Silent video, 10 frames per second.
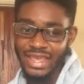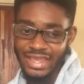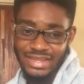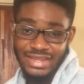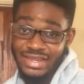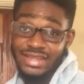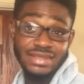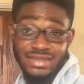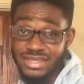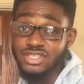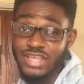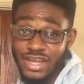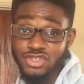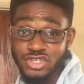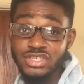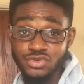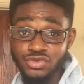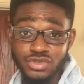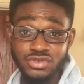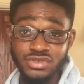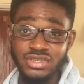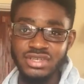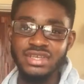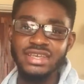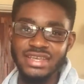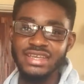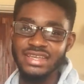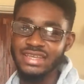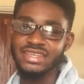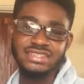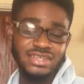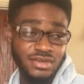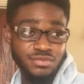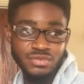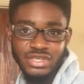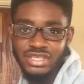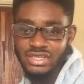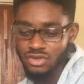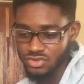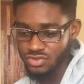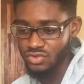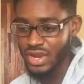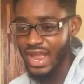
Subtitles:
And it's actually good. It helped me also. I